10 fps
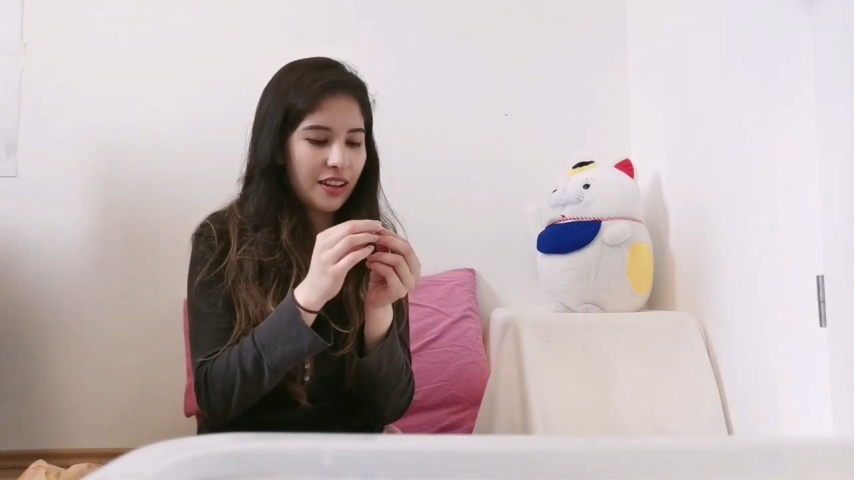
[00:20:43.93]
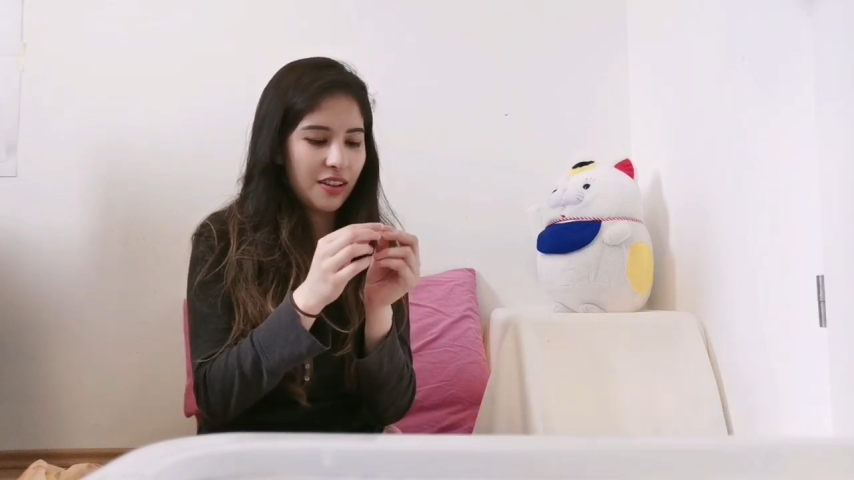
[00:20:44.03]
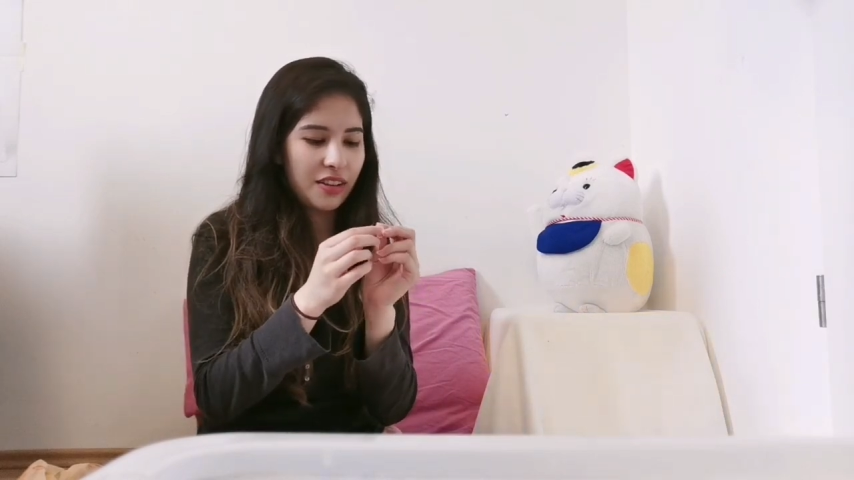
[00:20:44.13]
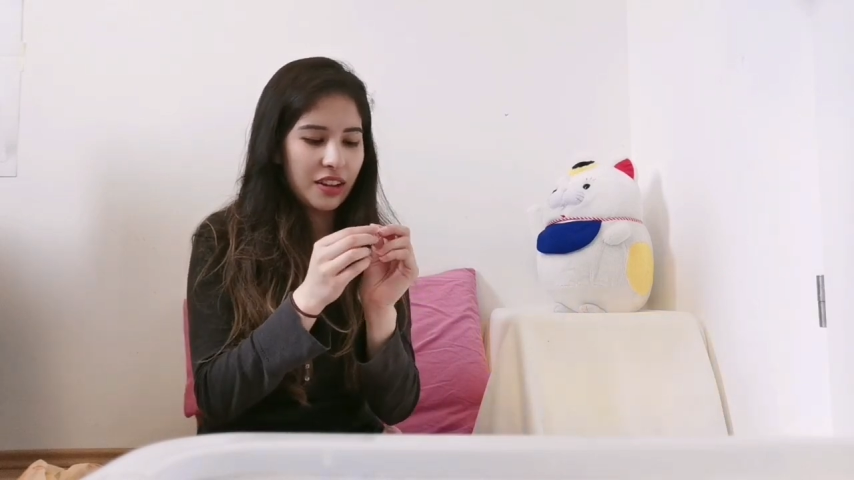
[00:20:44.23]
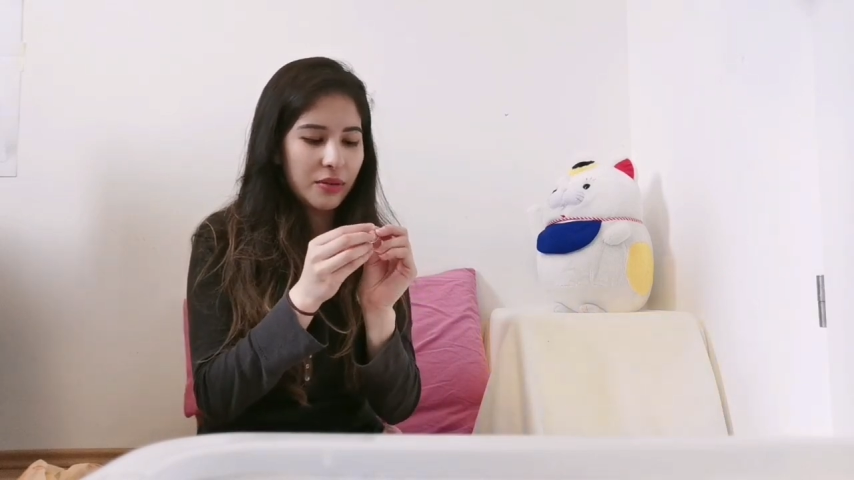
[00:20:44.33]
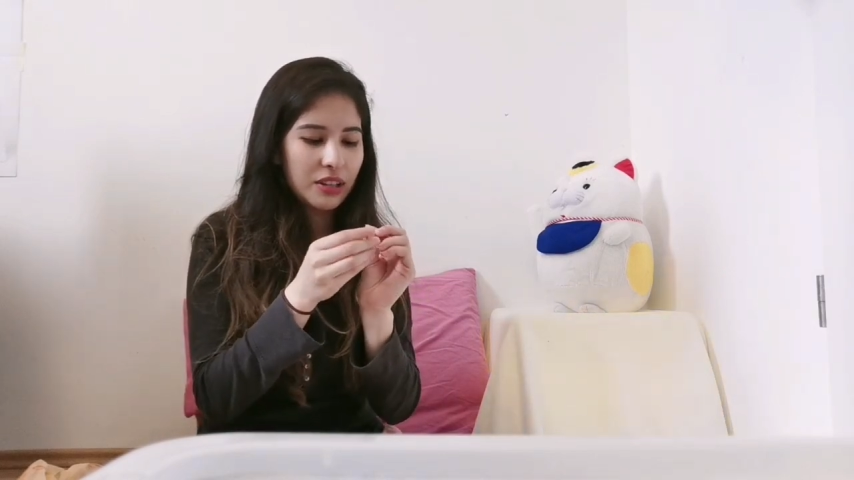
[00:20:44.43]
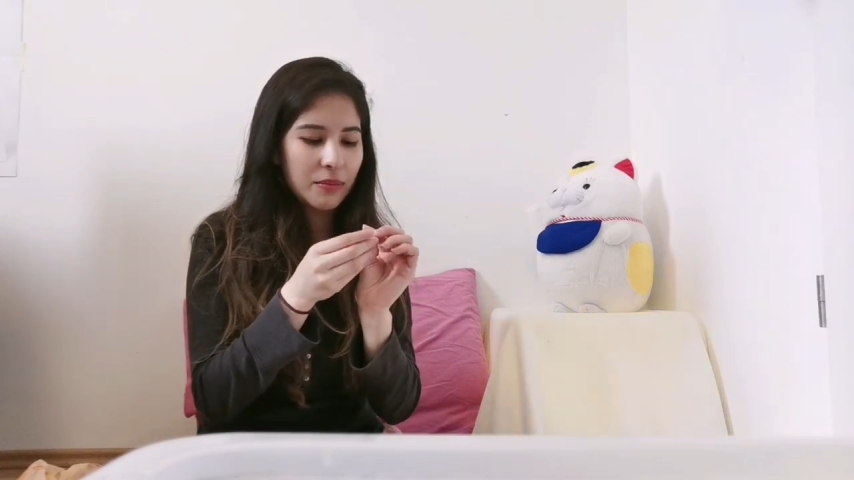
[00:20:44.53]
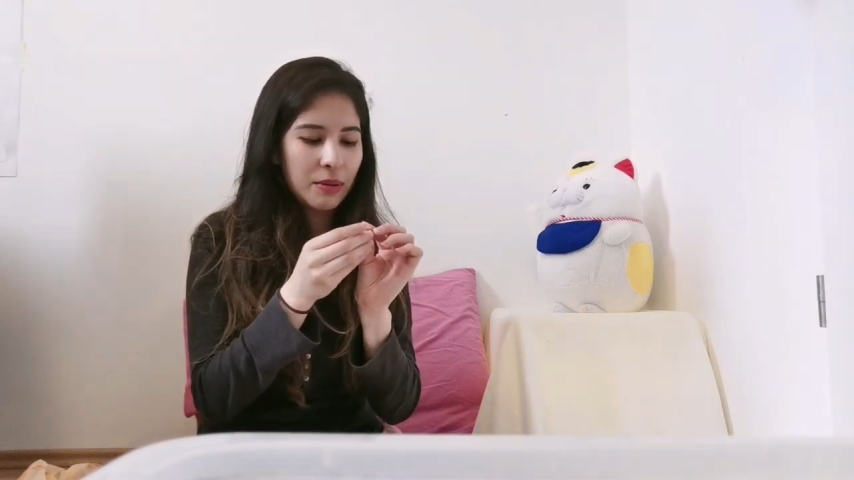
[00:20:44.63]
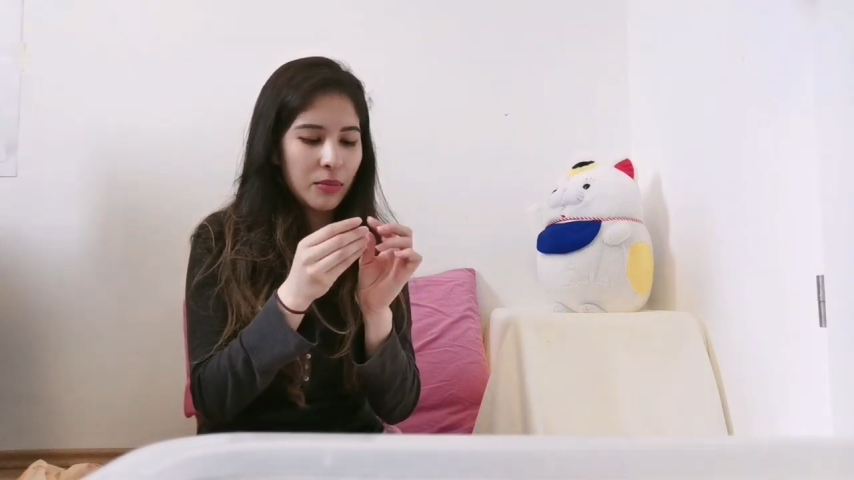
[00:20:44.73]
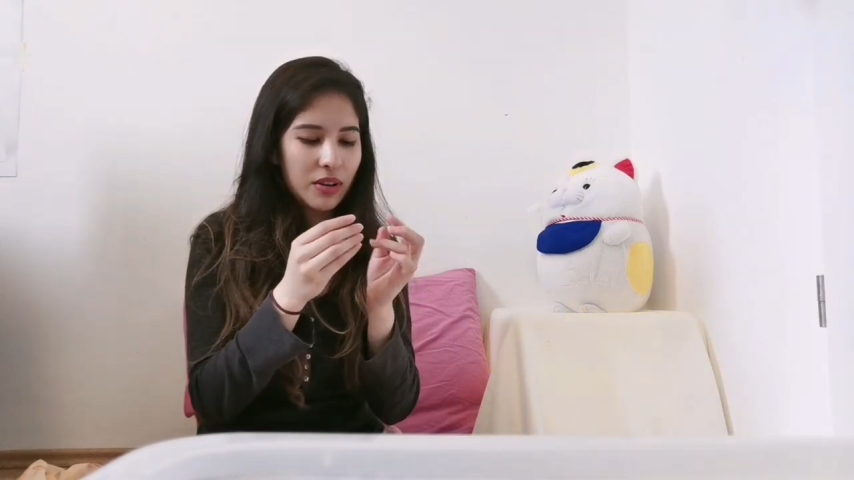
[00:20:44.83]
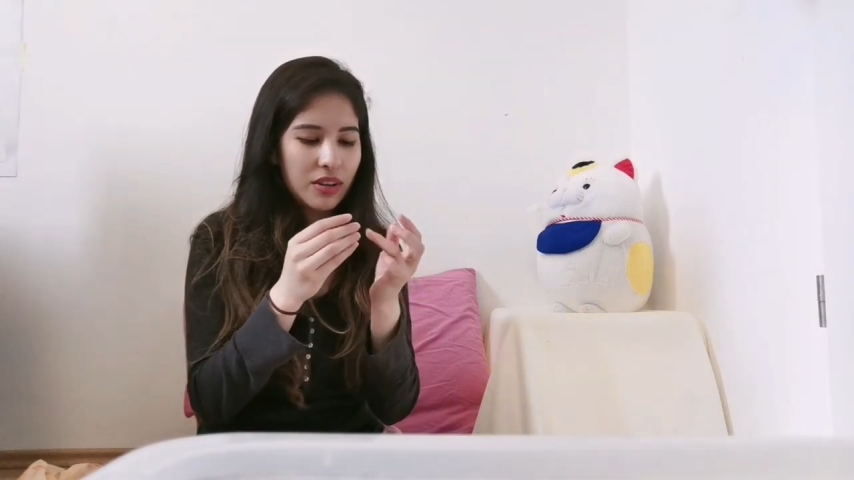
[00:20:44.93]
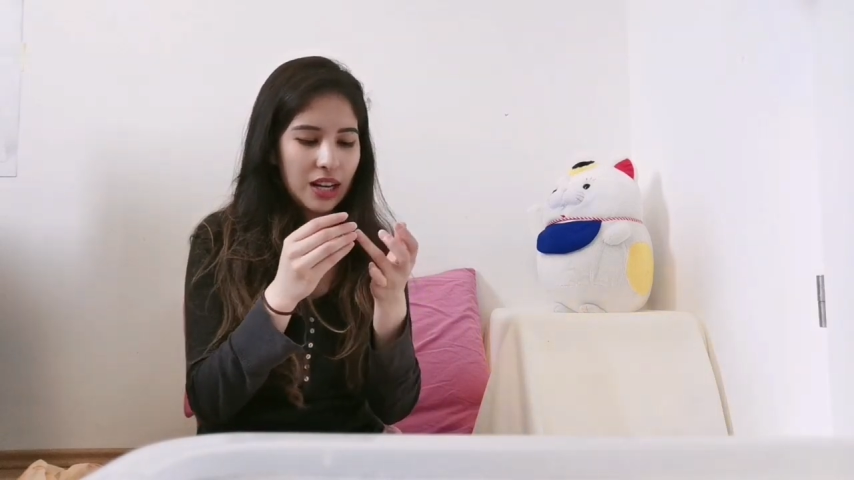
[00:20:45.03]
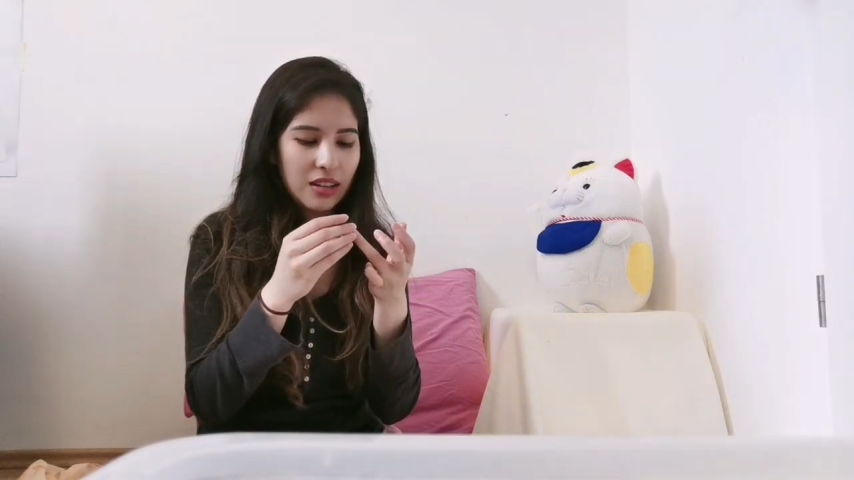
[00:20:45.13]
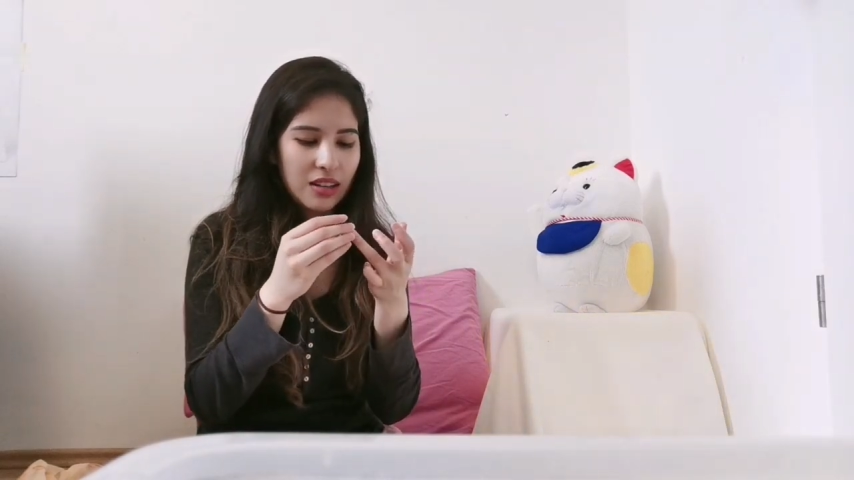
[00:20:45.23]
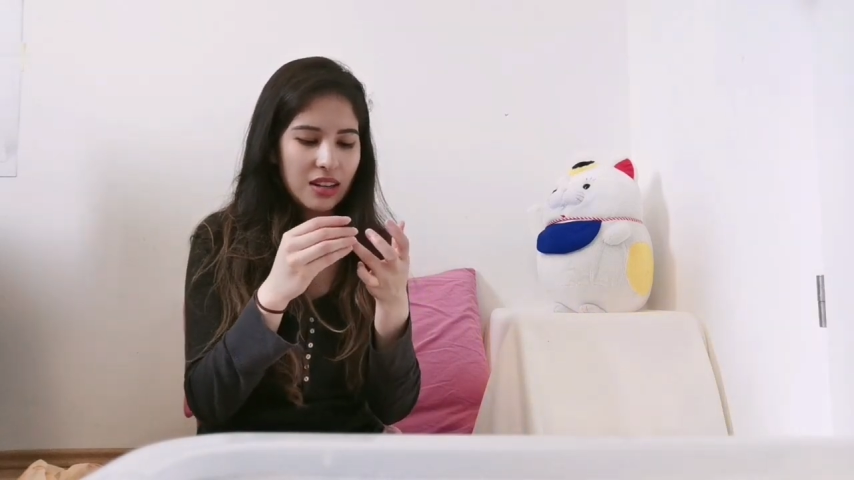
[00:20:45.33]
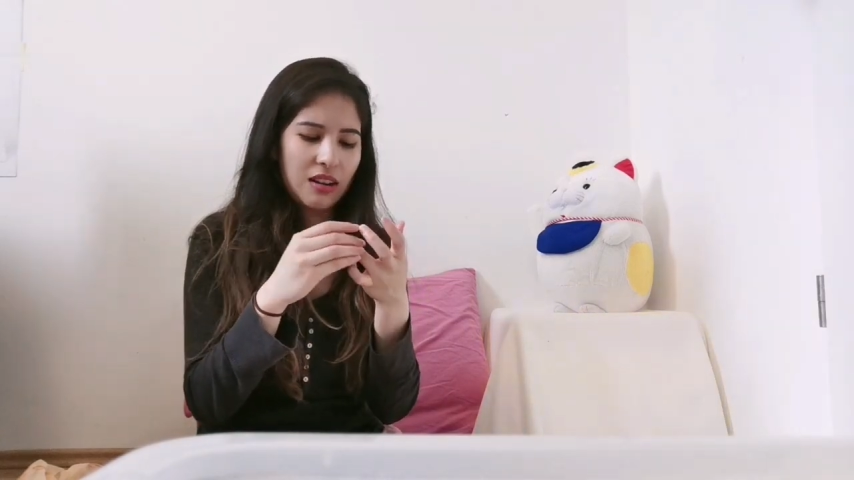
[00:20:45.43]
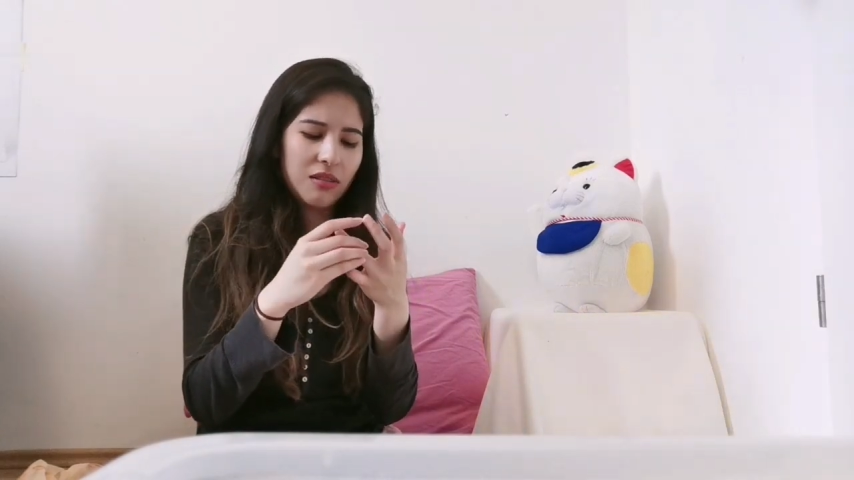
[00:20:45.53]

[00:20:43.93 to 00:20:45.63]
Oh, I thought it was gonna be more dainty.